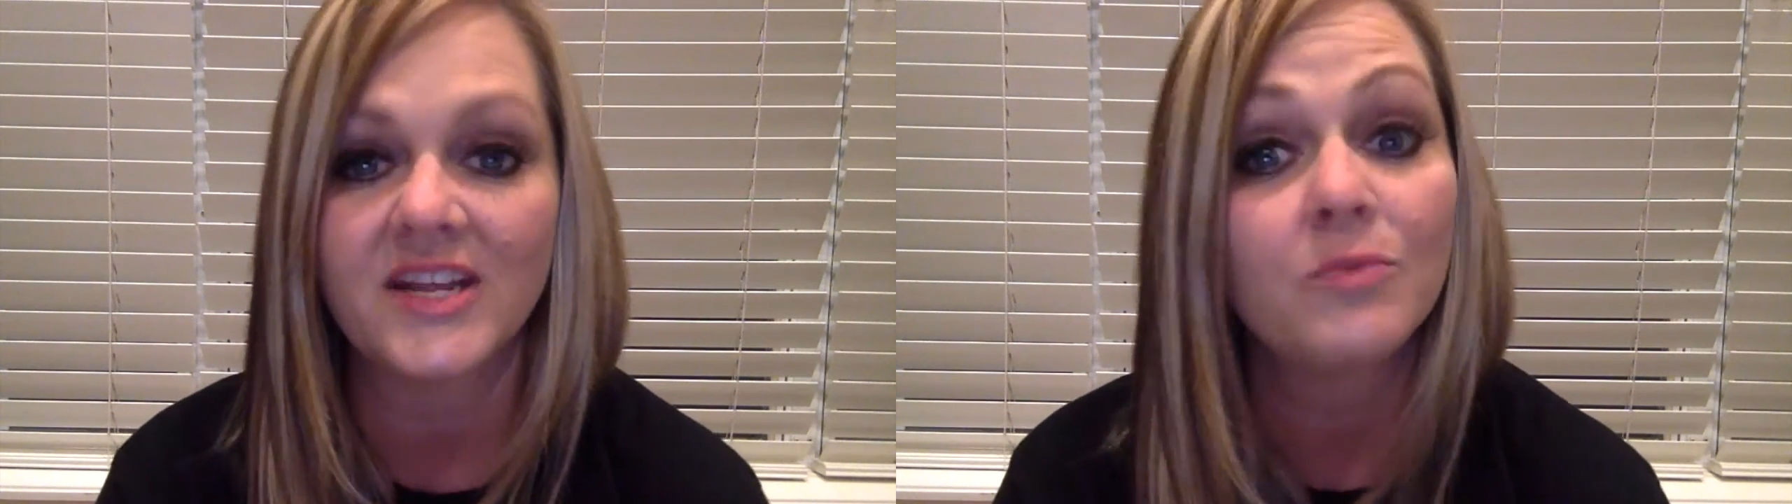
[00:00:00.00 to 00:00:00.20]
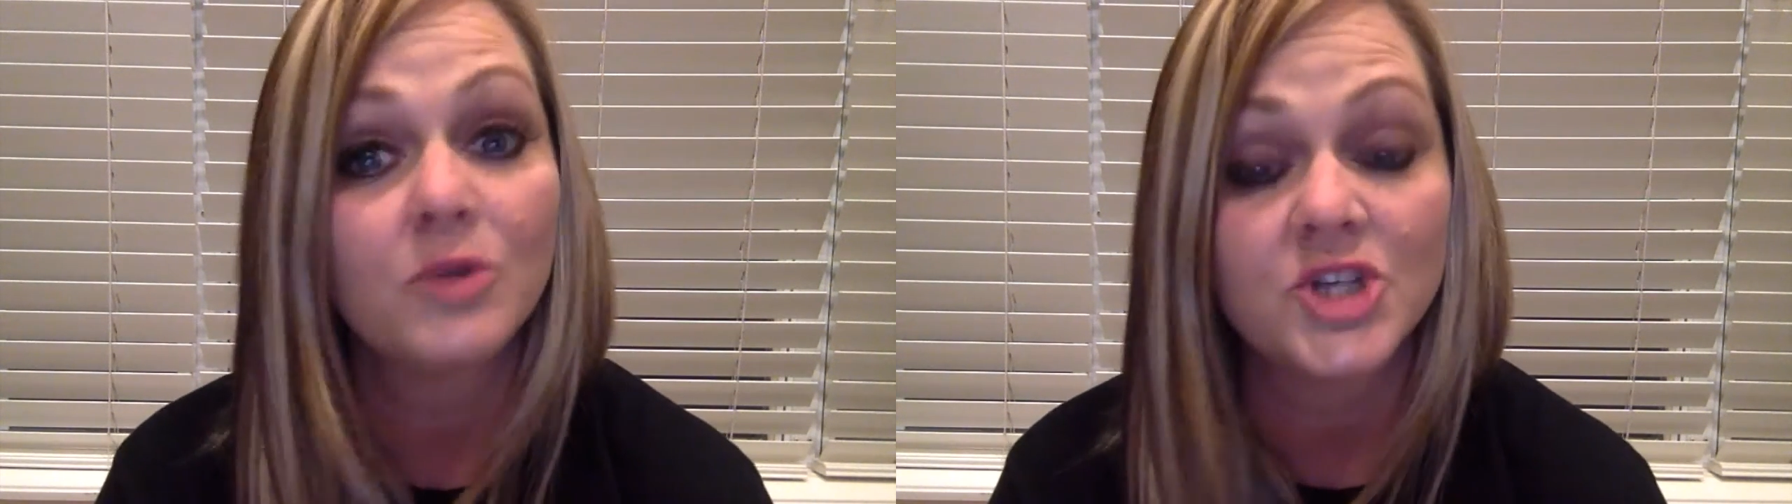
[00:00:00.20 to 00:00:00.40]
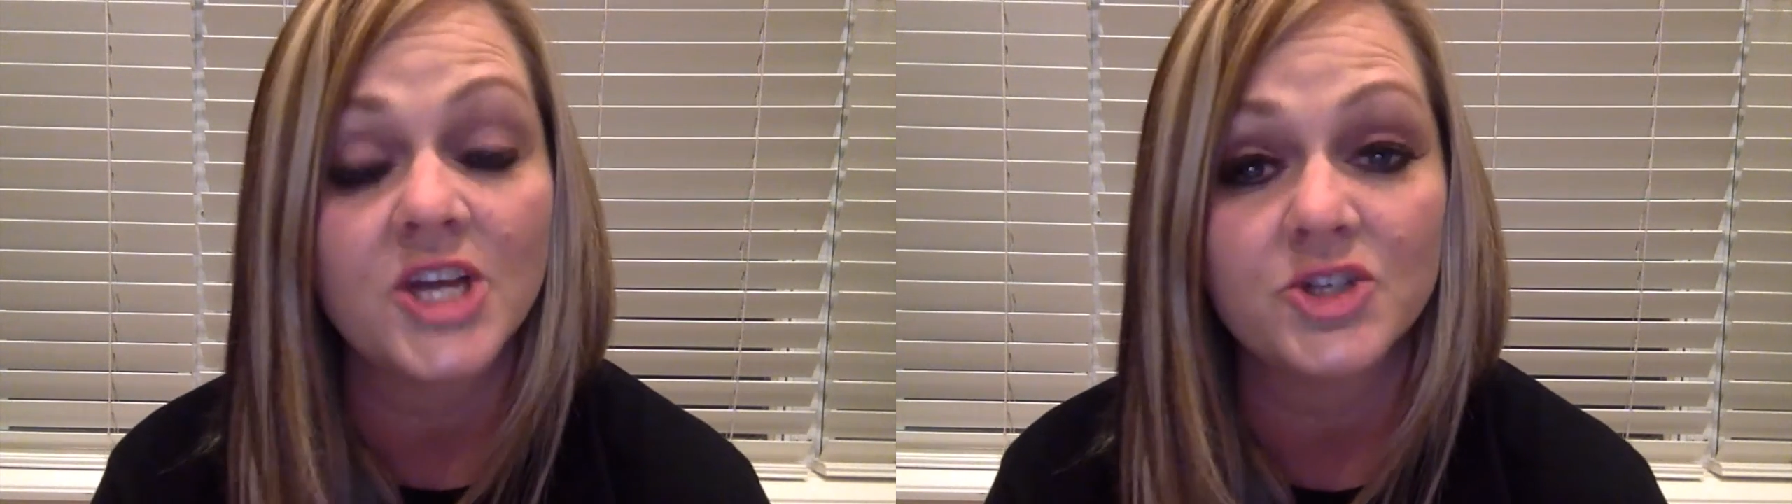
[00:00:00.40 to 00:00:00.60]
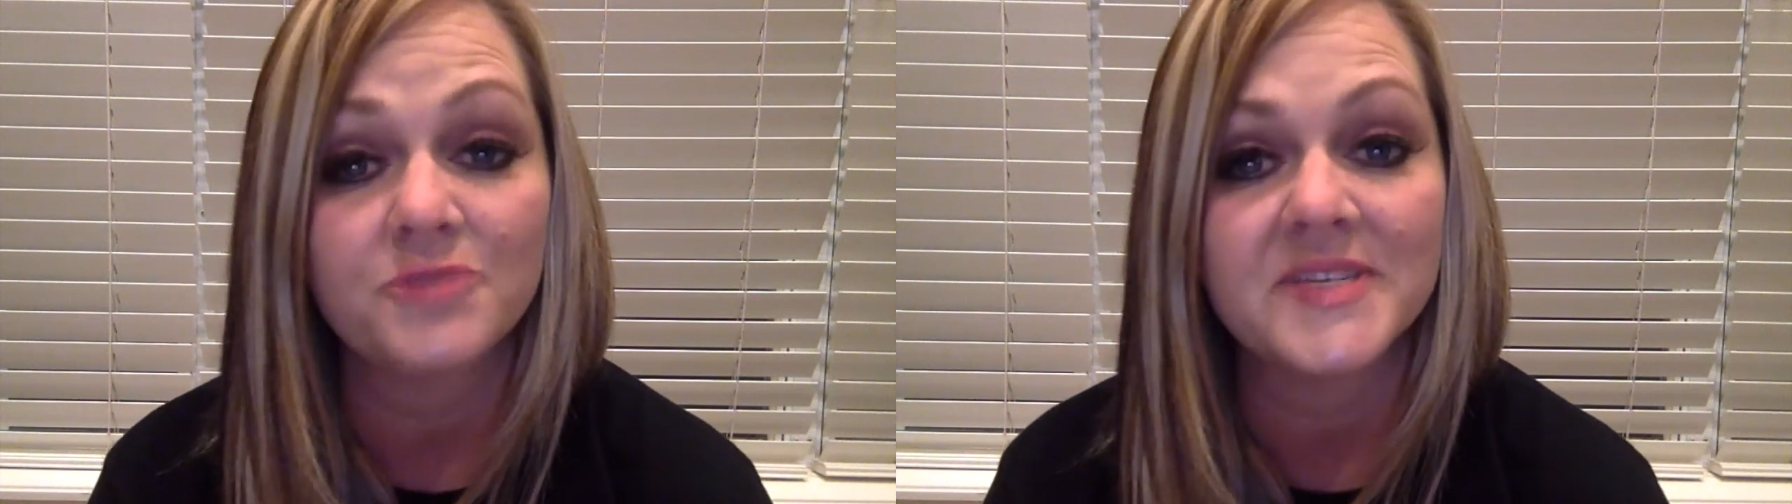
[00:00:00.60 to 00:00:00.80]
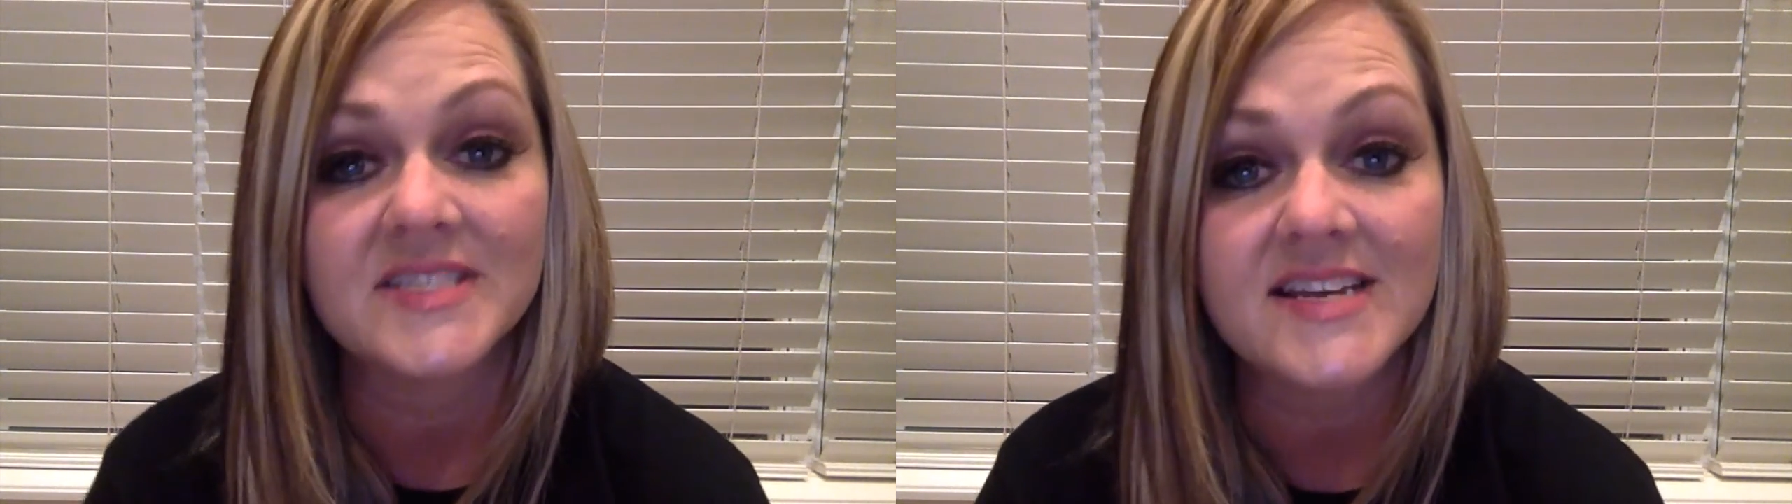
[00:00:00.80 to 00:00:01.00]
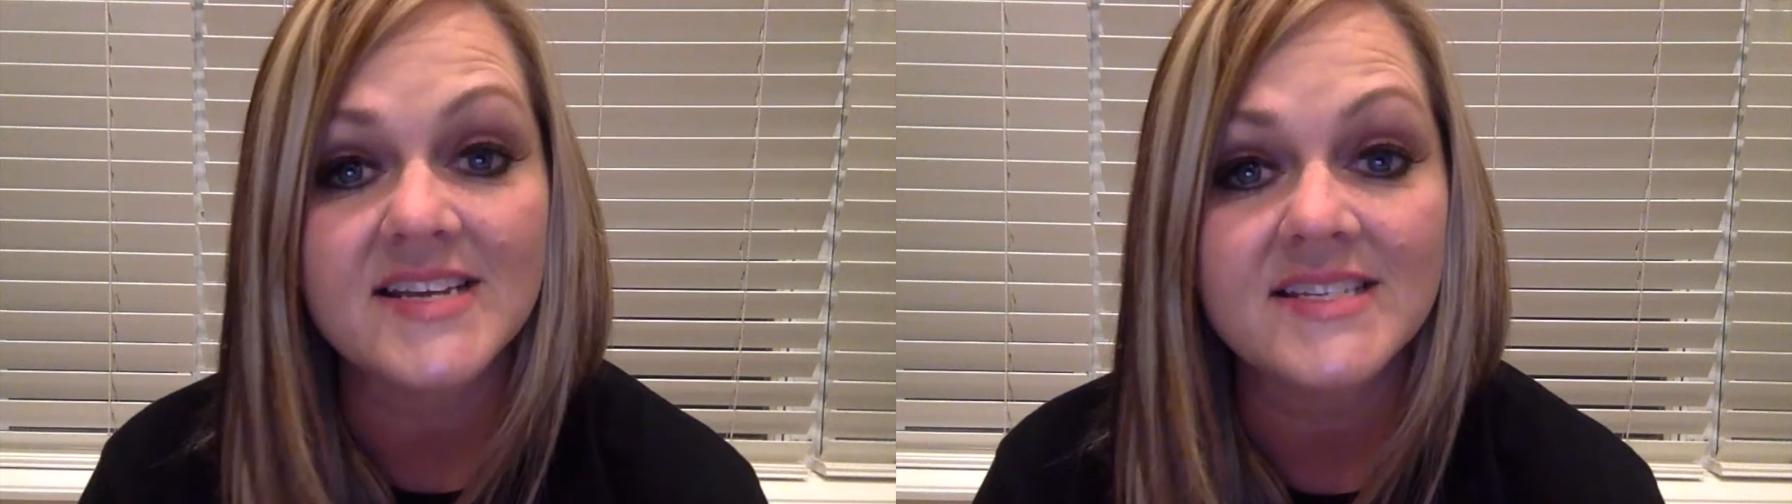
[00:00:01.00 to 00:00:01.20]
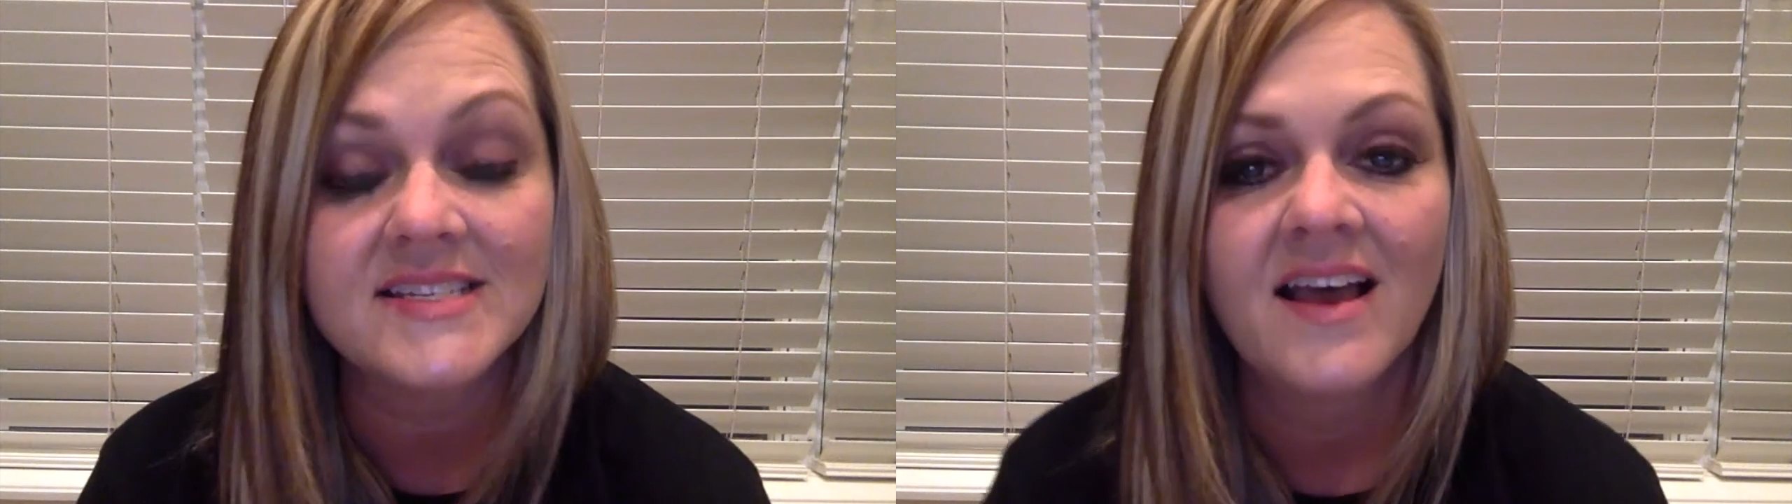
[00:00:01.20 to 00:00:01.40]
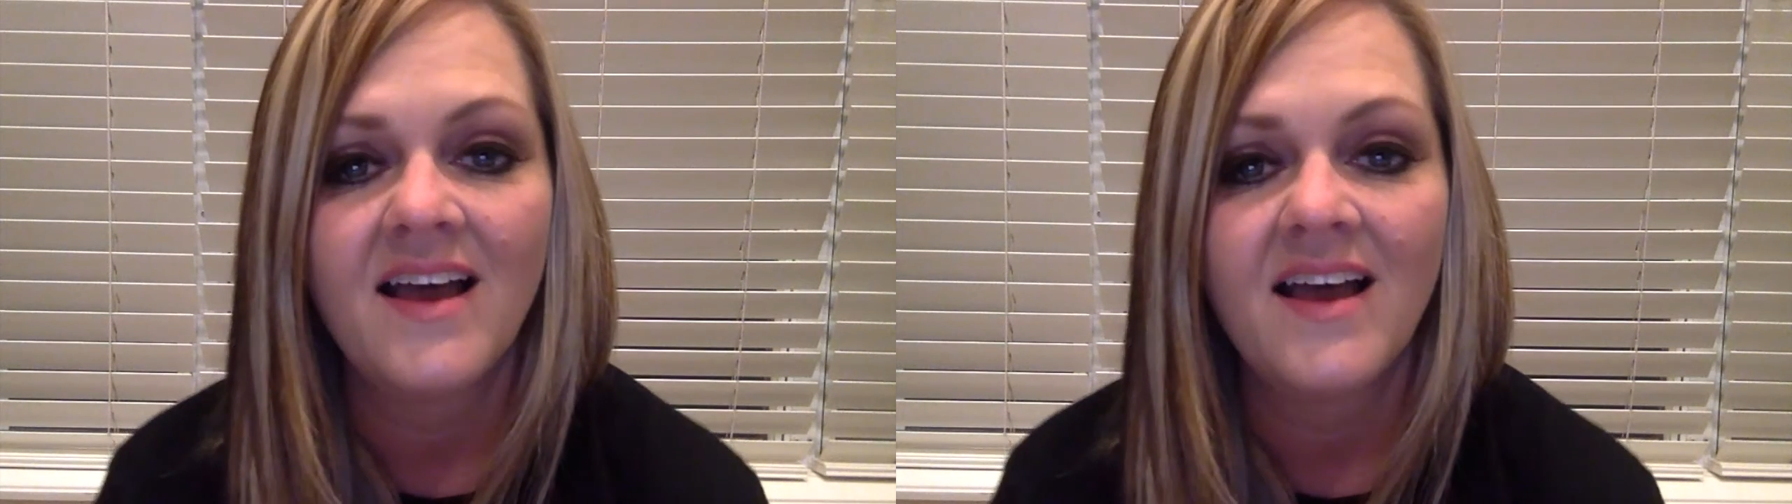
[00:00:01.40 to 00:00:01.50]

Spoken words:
It will change your business.